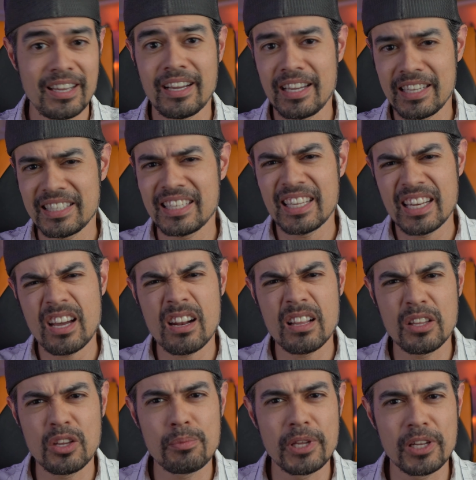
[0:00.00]
I stayed out a
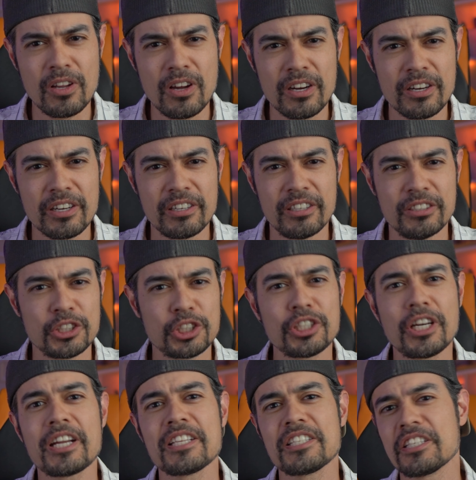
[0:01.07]
little bit longer and
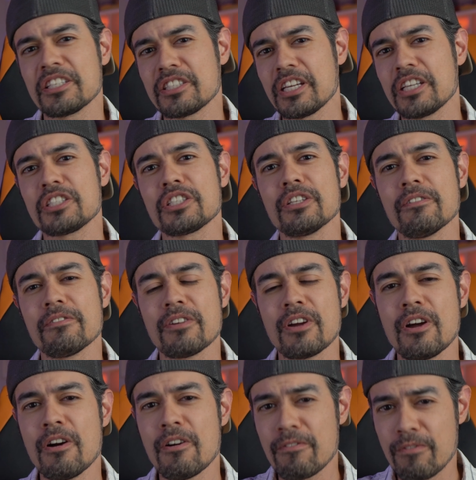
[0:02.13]
shot a succession of
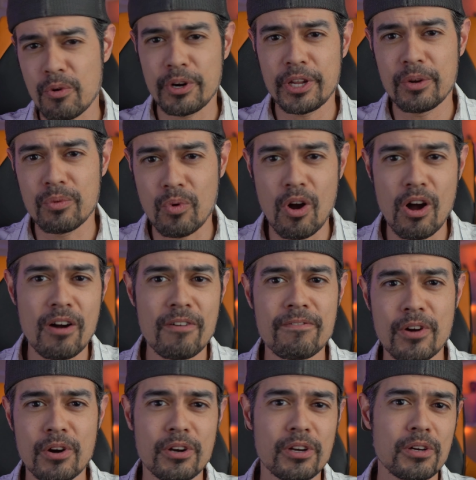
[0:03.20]
40 raw
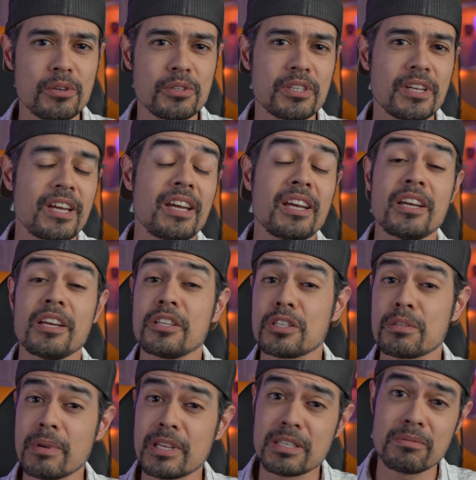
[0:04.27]
photos and
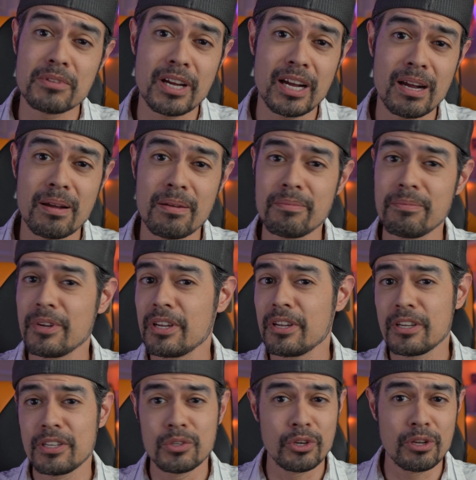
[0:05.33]
spent some time
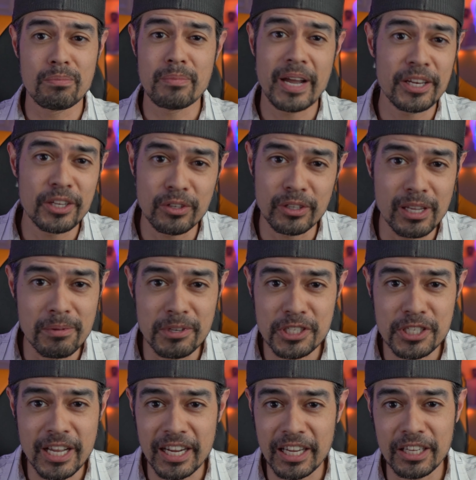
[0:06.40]
doing manual image
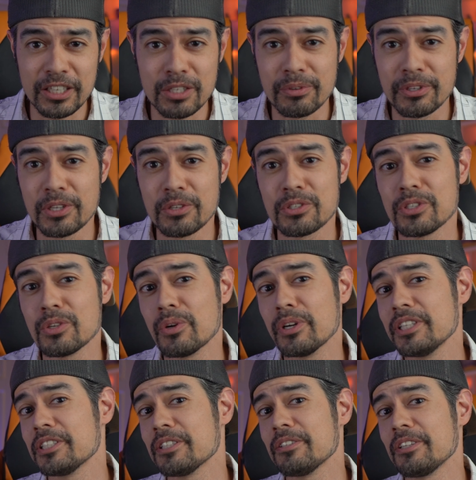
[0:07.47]
stacking to reduce
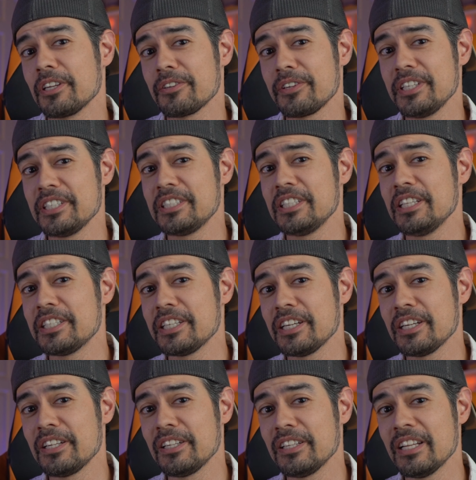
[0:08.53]
noise and increase
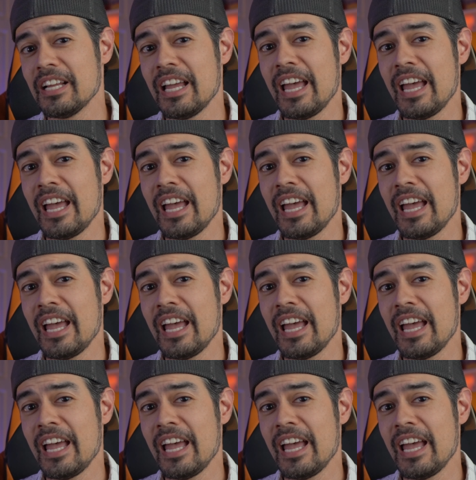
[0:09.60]
detail.